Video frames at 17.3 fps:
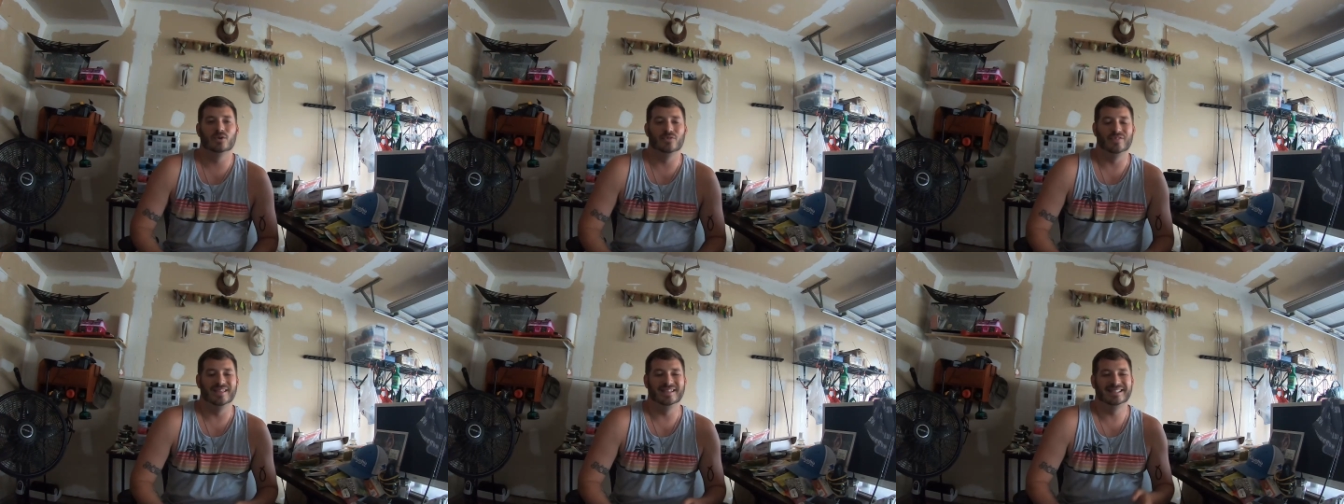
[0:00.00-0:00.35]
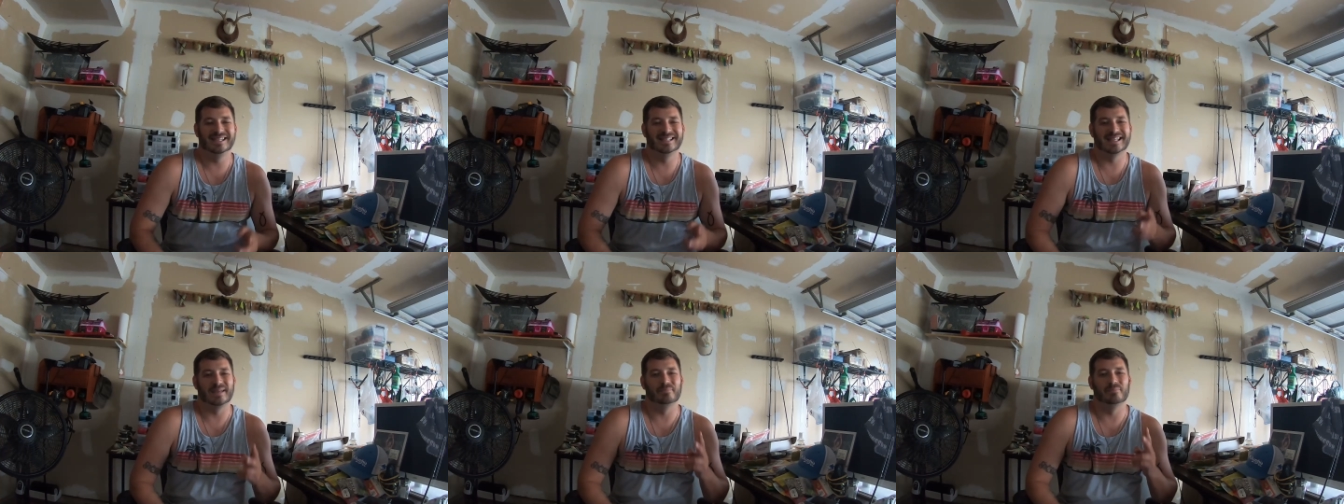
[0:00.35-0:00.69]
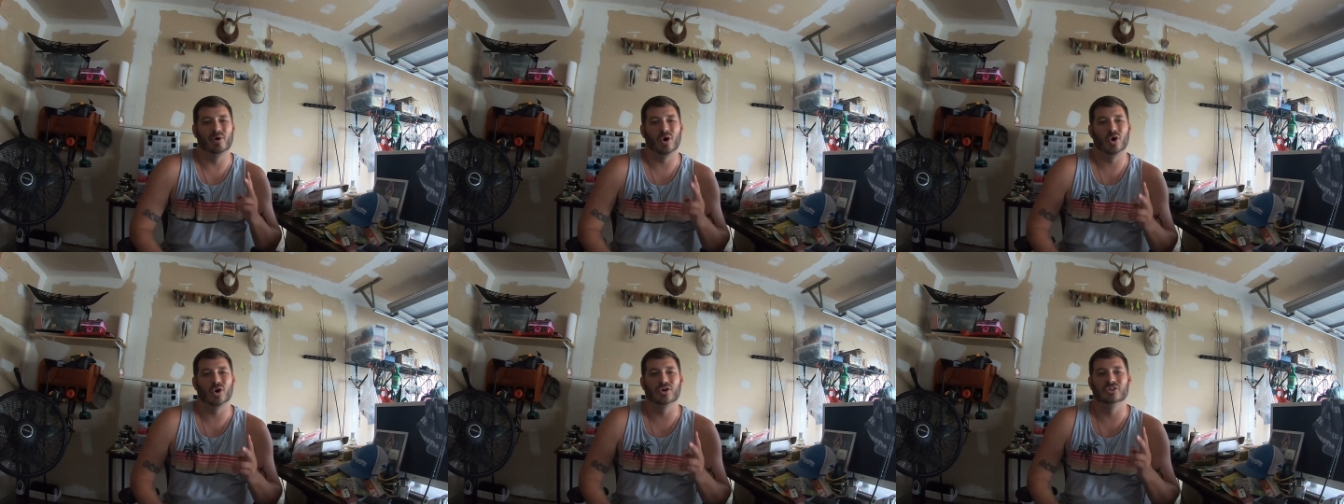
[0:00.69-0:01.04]
This is a
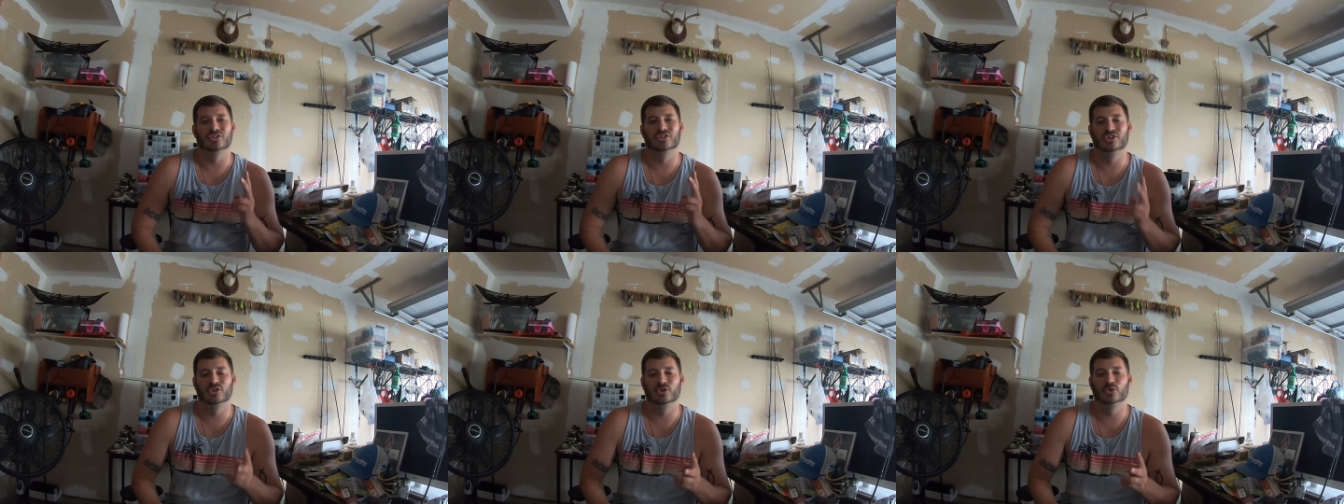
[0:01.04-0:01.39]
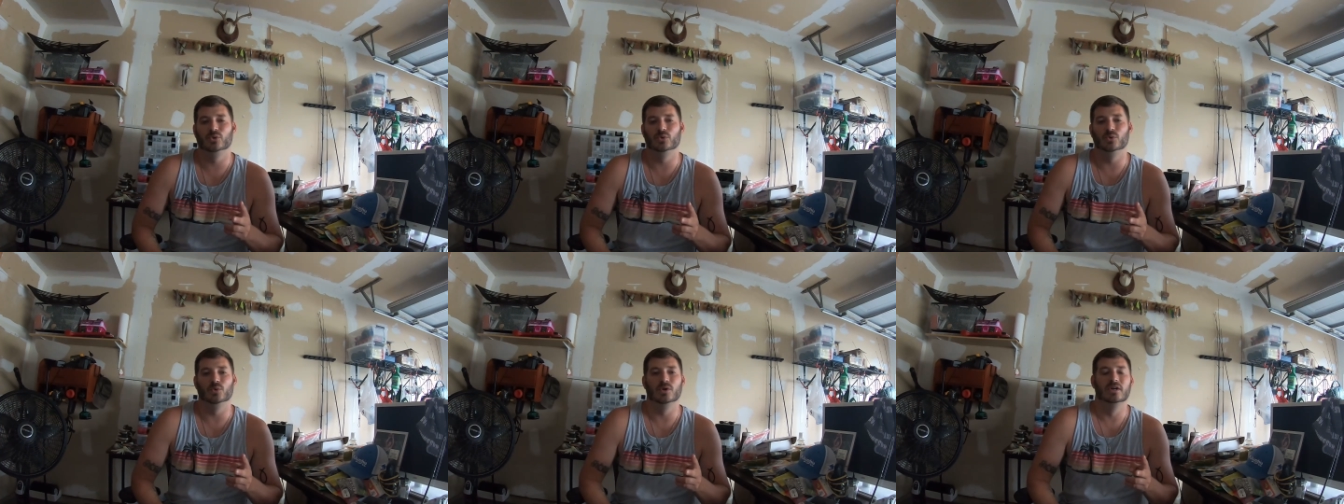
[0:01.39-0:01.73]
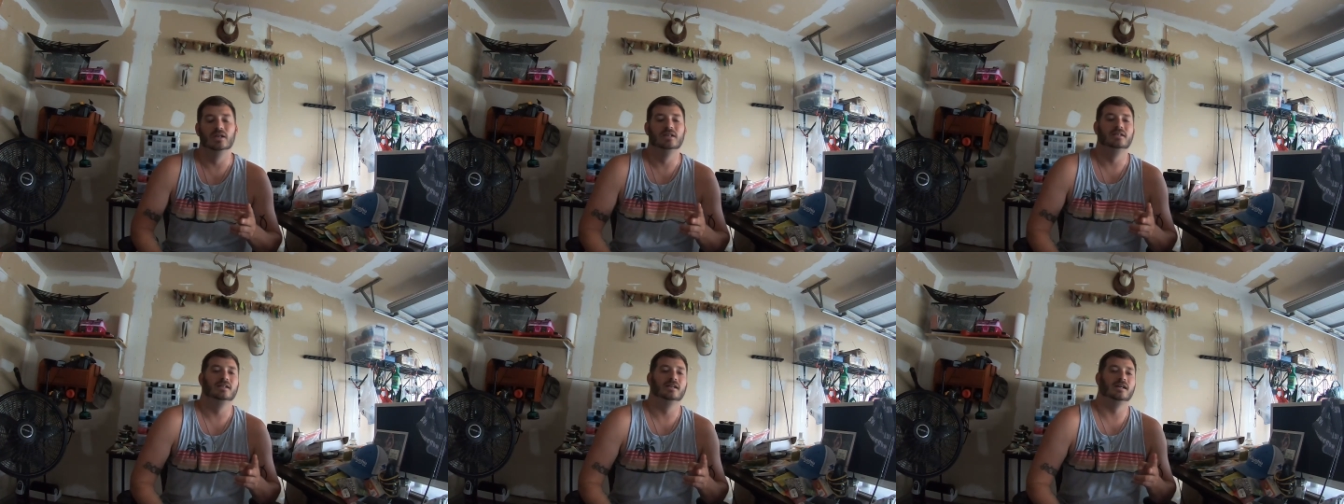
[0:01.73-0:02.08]
part 2.
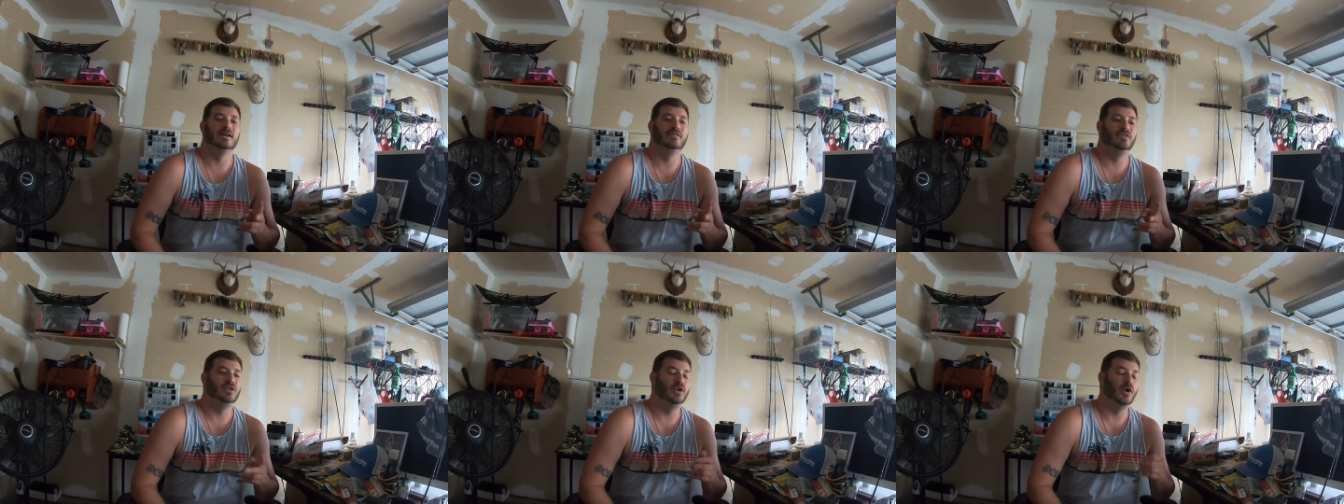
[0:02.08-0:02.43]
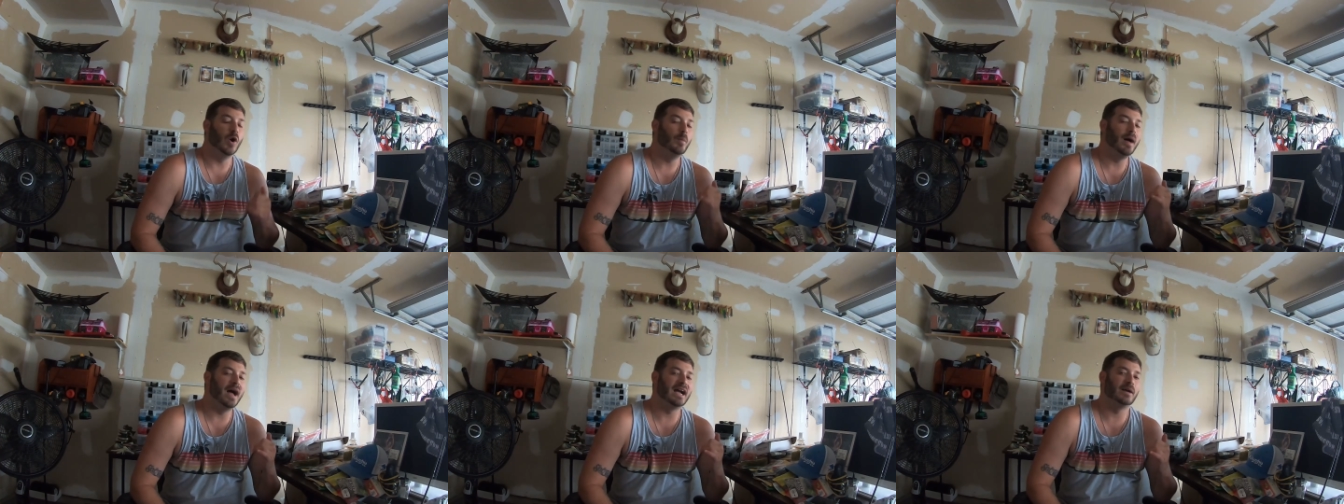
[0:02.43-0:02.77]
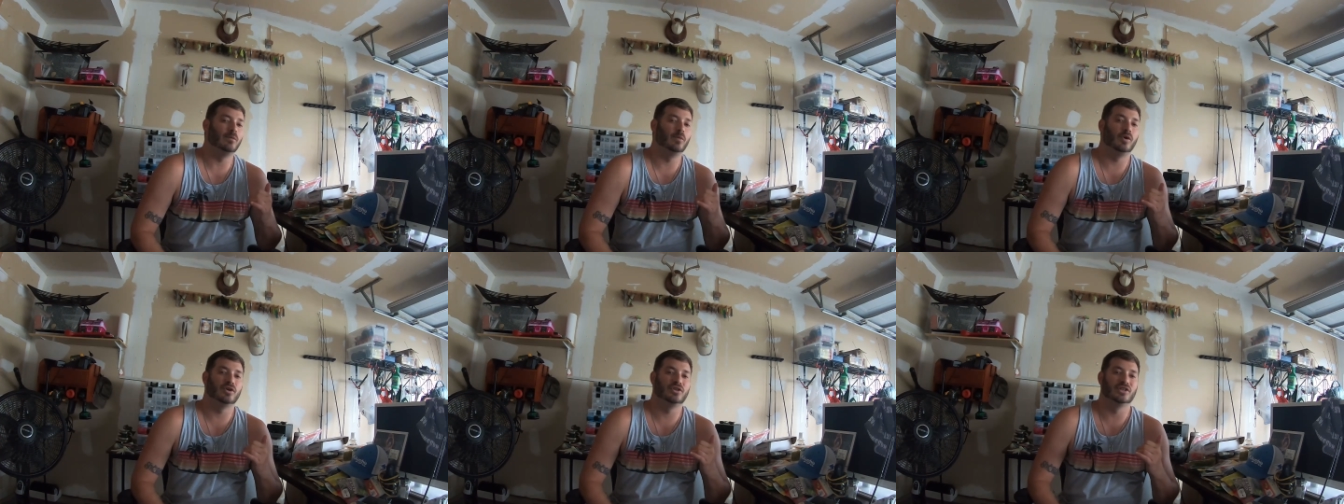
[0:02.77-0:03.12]
If you go back
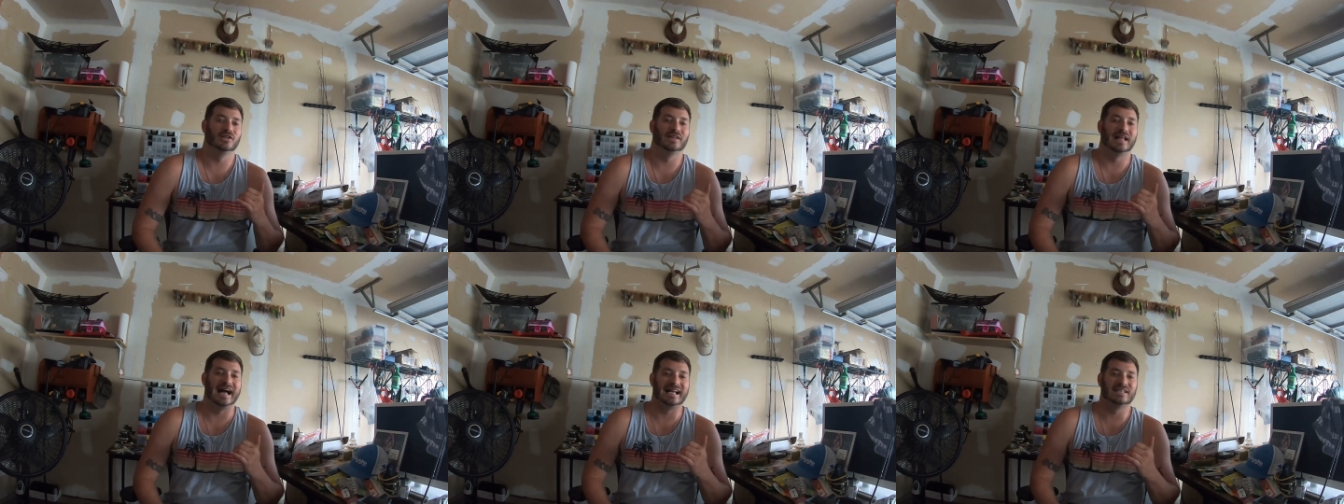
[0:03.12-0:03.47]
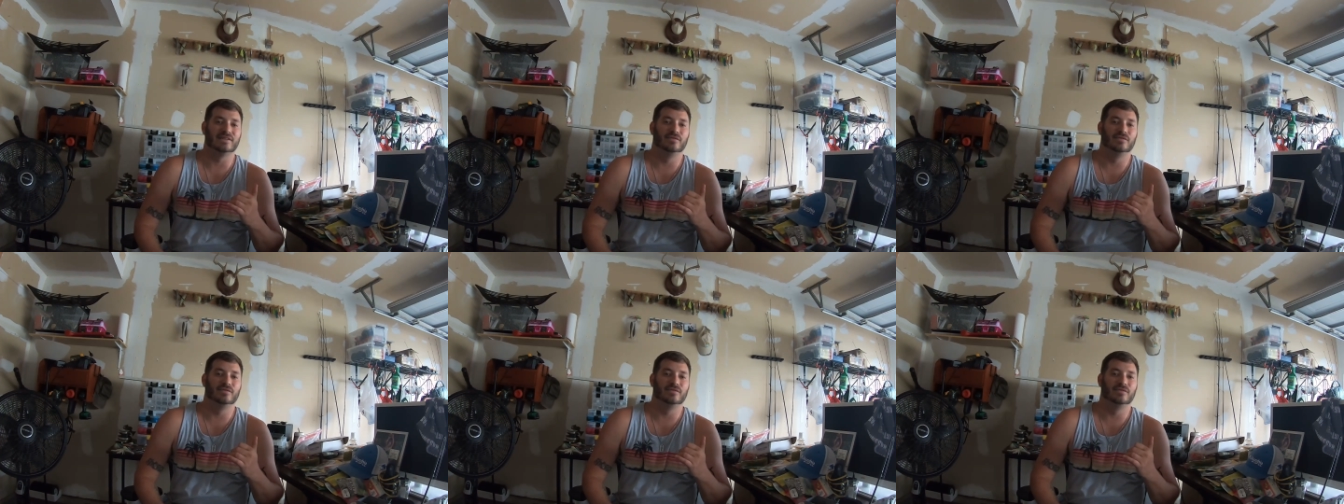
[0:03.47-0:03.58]
and watch the last